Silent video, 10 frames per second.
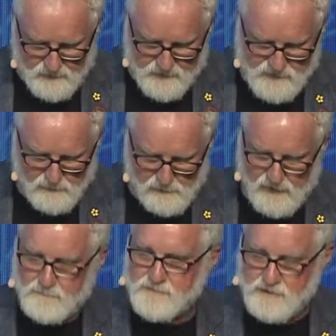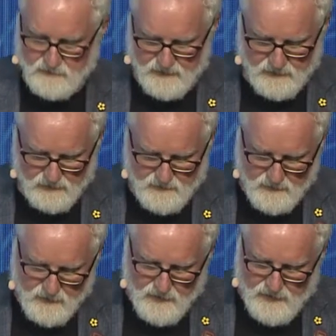The two problems are linked.
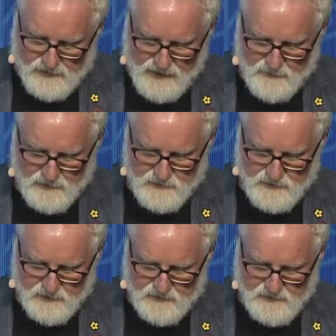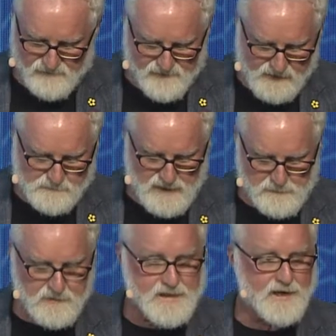Climate change affects
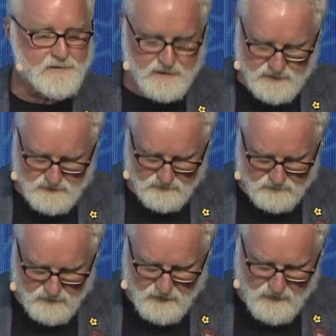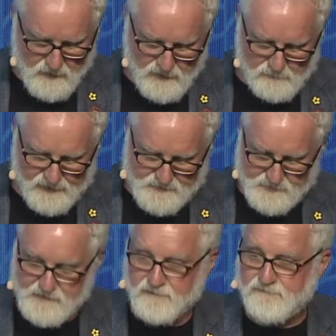people down the hill in
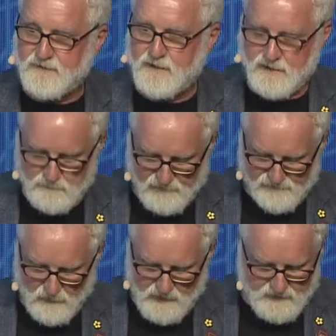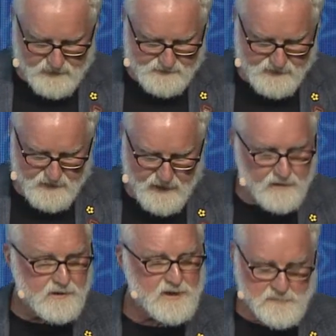places that flood before it does the
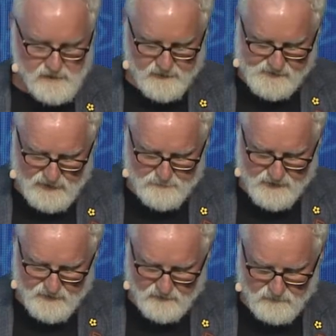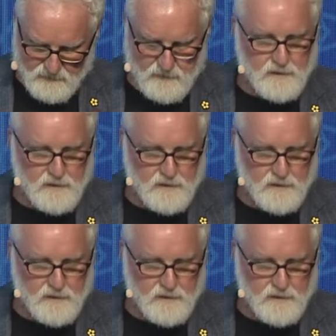gated communities up the hill.